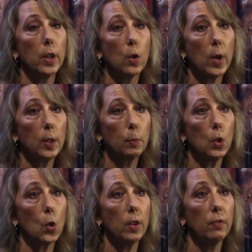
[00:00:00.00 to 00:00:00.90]
and
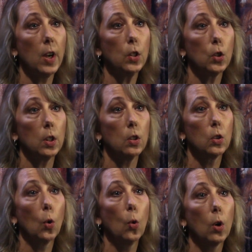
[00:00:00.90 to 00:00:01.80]
respiratory functions,
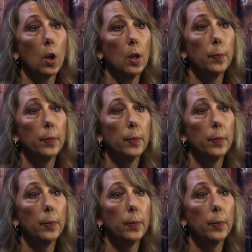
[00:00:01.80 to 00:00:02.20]
or,